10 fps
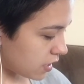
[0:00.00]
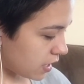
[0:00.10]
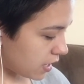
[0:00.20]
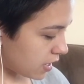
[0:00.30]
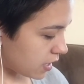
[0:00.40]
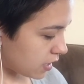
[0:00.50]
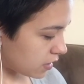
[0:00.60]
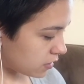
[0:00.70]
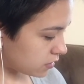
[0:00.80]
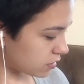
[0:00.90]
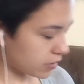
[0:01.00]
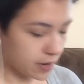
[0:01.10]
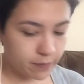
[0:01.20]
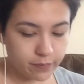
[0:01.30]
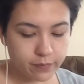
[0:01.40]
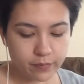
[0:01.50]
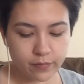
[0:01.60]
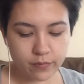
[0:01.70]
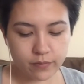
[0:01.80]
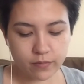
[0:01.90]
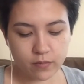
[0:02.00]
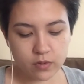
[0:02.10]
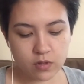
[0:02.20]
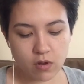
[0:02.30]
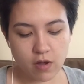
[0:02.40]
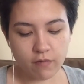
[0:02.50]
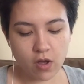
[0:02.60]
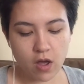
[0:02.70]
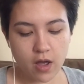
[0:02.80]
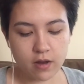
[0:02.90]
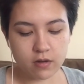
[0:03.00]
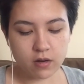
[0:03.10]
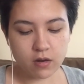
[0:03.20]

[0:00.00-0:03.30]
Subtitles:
And, okay, so I've got